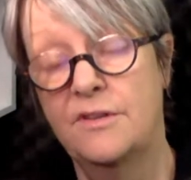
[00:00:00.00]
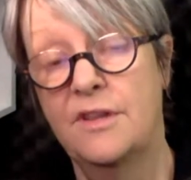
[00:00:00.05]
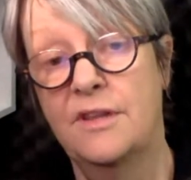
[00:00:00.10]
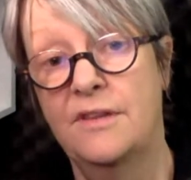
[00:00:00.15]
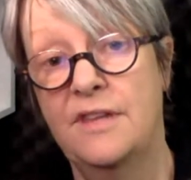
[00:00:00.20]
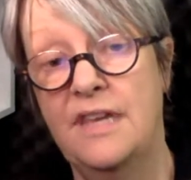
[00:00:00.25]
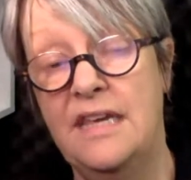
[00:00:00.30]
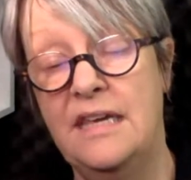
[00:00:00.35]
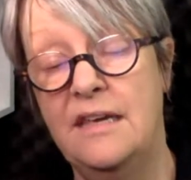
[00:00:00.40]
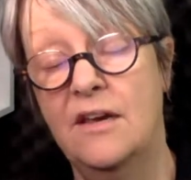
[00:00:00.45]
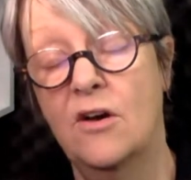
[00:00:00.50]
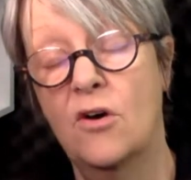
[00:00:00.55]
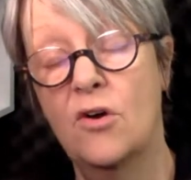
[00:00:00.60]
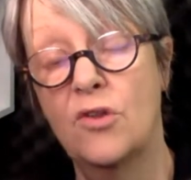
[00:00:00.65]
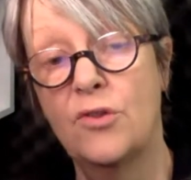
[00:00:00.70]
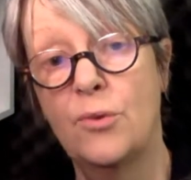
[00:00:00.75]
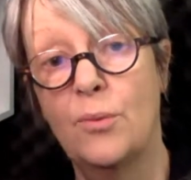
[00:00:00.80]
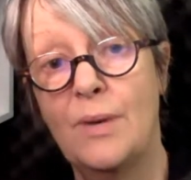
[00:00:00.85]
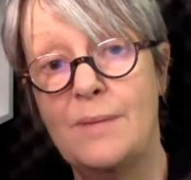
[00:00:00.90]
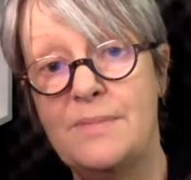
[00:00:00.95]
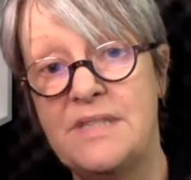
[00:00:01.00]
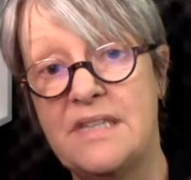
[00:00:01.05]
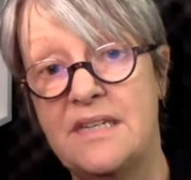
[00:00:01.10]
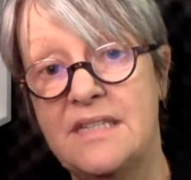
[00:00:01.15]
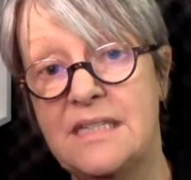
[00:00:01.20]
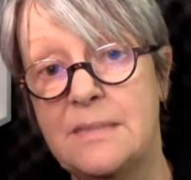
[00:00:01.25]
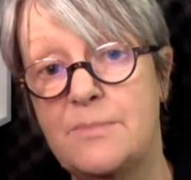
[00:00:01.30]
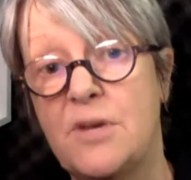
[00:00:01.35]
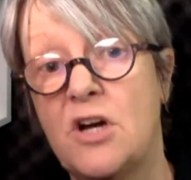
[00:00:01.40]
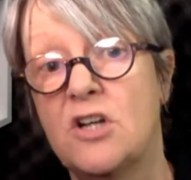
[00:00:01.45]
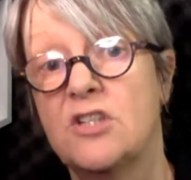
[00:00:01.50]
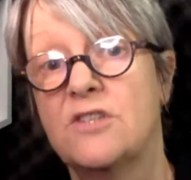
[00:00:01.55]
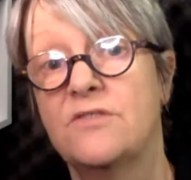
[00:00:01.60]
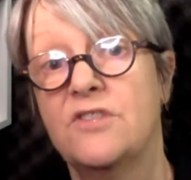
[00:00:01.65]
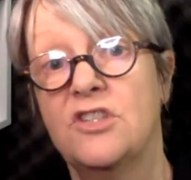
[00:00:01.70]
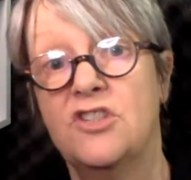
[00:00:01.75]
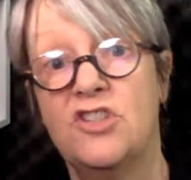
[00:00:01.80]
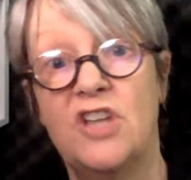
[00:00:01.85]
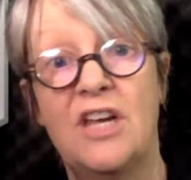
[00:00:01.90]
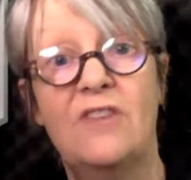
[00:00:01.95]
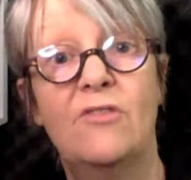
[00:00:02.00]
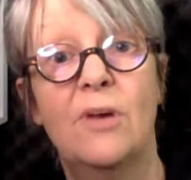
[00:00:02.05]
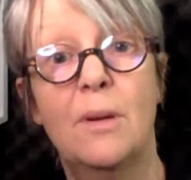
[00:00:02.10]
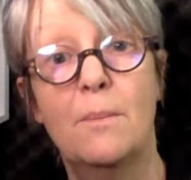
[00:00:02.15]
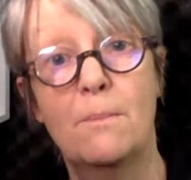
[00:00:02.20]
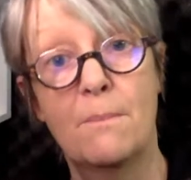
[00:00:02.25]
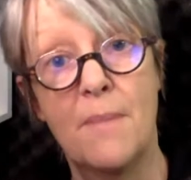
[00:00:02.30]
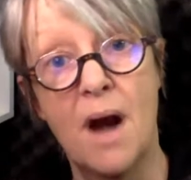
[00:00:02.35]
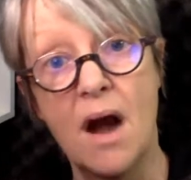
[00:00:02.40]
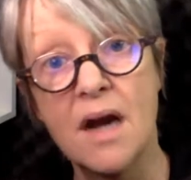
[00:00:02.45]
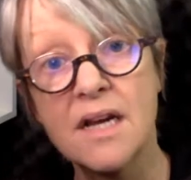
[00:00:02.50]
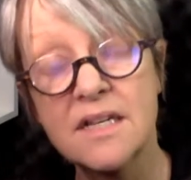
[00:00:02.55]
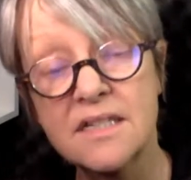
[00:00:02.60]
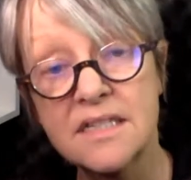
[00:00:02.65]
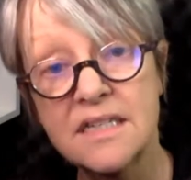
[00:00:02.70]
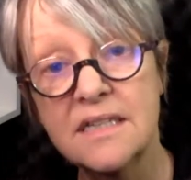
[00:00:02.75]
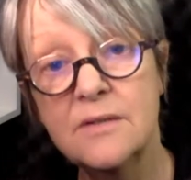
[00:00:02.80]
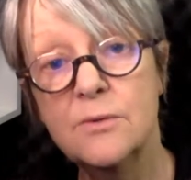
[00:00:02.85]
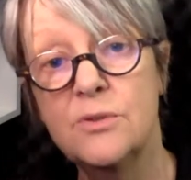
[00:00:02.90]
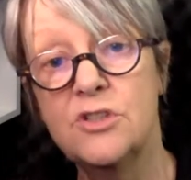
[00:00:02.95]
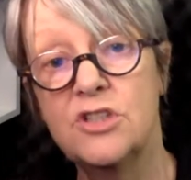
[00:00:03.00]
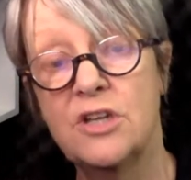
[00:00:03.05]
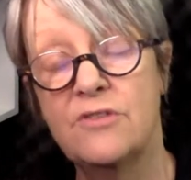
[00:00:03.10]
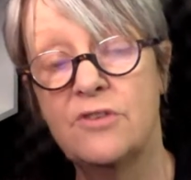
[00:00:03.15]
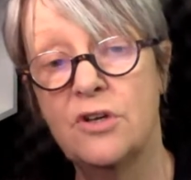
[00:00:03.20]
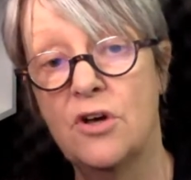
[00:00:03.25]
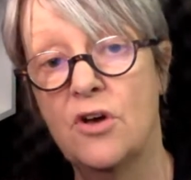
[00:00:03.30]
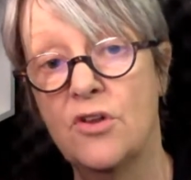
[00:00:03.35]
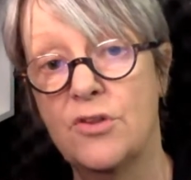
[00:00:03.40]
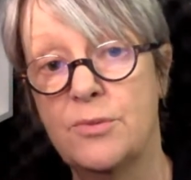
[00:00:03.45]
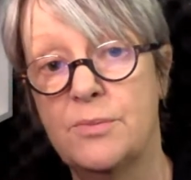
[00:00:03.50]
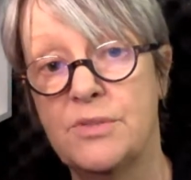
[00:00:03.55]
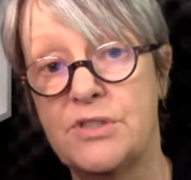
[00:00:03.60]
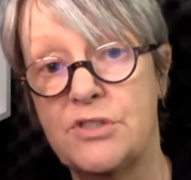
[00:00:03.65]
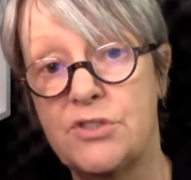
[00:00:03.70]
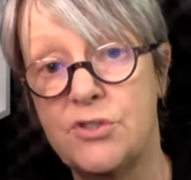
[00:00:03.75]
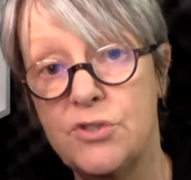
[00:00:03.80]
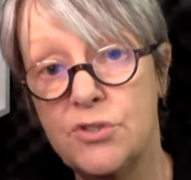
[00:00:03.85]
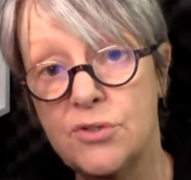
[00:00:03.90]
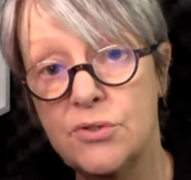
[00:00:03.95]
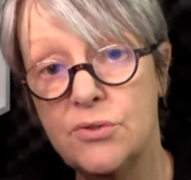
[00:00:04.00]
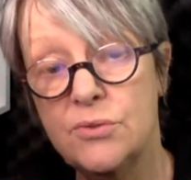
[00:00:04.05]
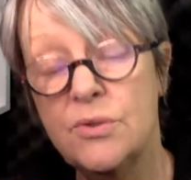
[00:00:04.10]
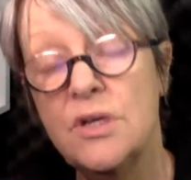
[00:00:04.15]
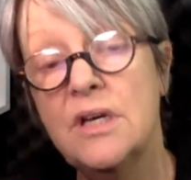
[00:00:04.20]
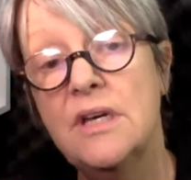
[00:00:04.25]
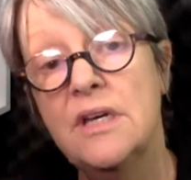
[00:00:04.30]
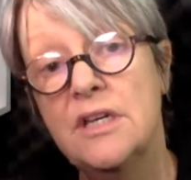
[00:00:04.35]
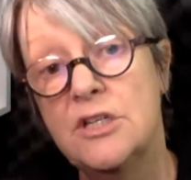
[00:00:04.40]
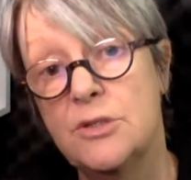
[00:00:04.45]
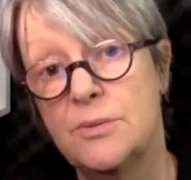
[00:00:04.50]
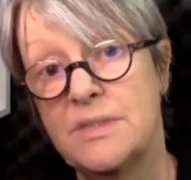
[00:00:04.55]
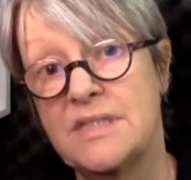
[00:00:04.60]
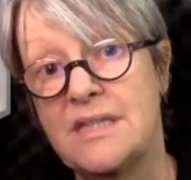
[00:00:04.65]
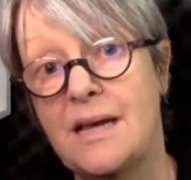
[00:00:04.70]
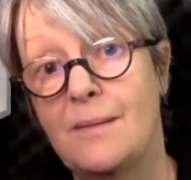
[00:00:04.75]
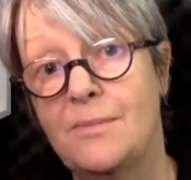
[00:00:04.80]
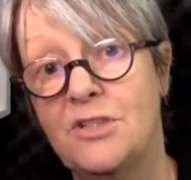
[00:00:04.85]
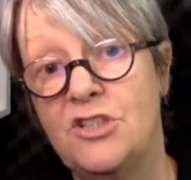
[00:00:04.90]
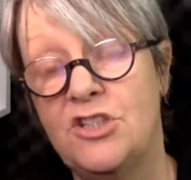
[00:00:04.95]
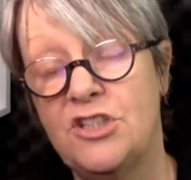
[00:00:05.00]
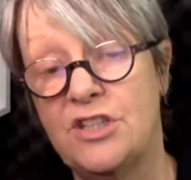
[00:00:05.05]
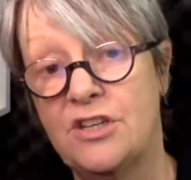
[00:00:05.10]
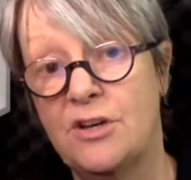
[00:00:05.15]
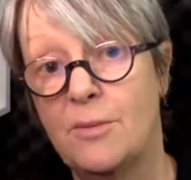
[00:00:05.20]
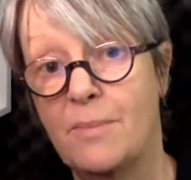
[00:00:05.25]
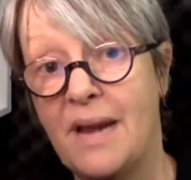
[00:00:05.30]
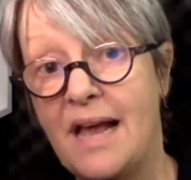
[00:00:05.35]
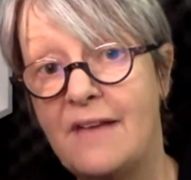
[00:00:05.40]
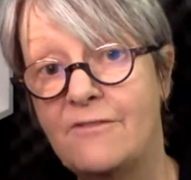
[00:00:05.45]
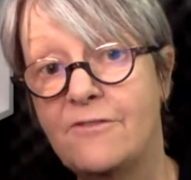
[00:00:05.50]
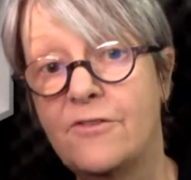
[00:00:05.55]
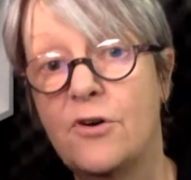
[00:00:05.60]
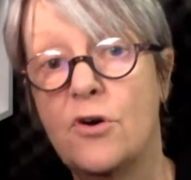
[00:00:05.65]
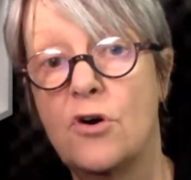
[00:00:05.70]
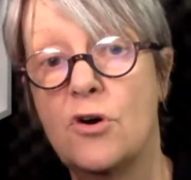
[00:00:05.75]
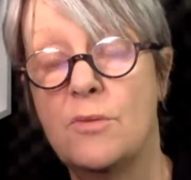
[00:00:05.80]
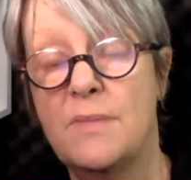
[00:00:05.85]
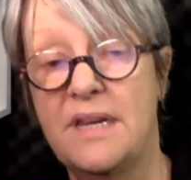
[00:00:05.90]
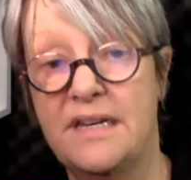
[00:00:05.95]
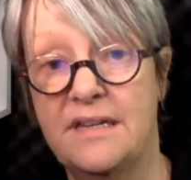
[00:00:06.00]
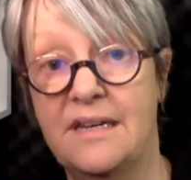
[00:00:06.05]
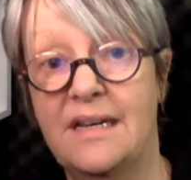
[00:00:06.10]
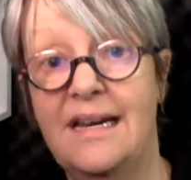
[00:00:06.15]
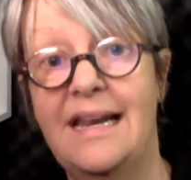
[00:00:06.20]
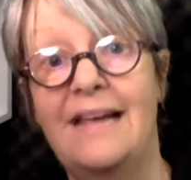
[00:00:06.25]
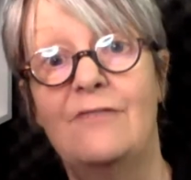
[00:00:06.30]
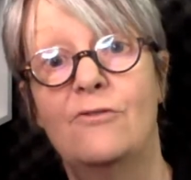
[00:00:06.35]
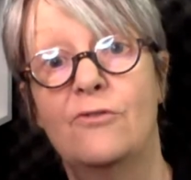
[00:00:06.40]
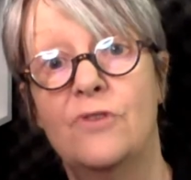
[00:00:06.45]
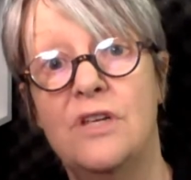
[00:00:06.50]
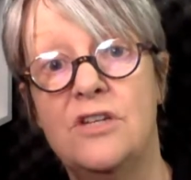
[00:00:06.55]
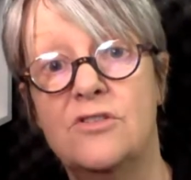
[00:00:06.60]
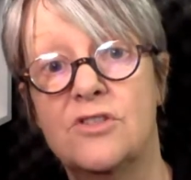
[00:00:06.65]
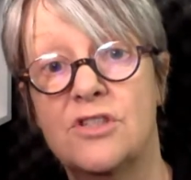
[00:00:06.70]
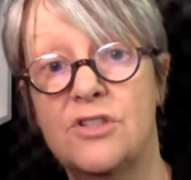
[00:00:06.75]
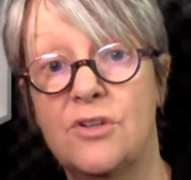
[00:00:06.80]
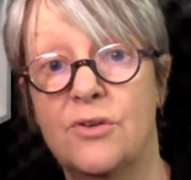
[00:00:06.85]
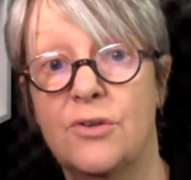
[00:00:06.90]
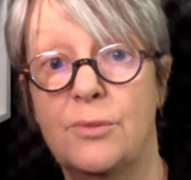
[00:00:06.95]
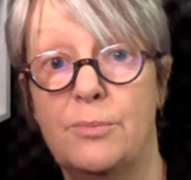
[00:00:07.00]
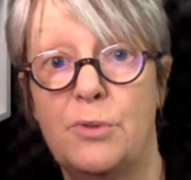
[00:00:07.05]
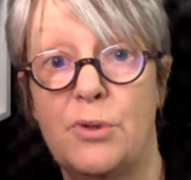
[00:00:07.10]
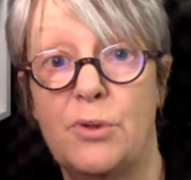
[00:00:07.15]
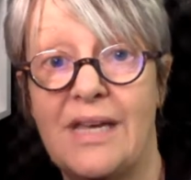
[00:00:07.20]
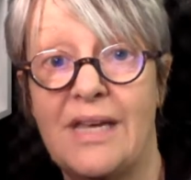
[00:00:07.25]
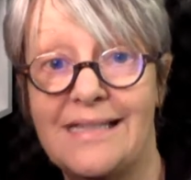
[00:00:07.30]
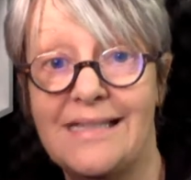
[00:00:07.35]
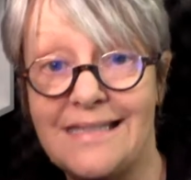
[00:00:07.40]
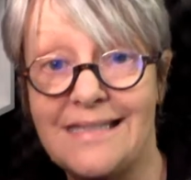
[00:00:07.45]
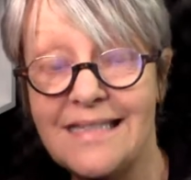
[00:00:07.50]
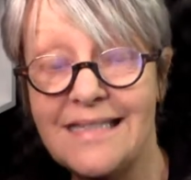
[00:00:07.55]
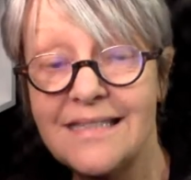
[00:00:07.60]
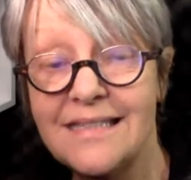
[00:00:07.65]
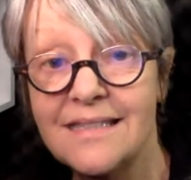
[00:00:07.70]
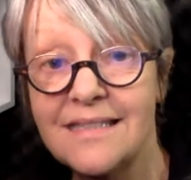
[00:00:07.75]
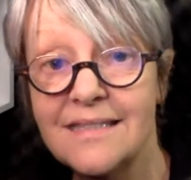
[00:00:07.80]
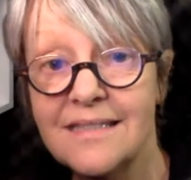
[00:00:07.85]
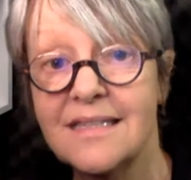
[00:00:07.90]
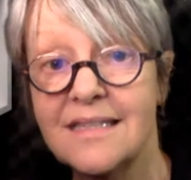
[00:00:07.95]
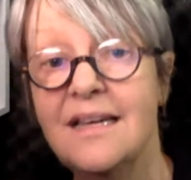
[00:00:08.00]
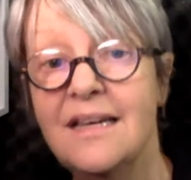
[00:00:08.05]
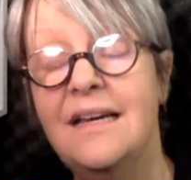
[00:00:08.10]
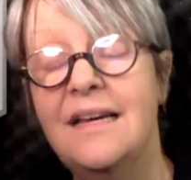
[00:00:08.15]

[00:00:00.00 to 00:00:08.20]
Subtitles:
the author website is part of the general marketing, which every author must do to establish their platform and let readers know the book exists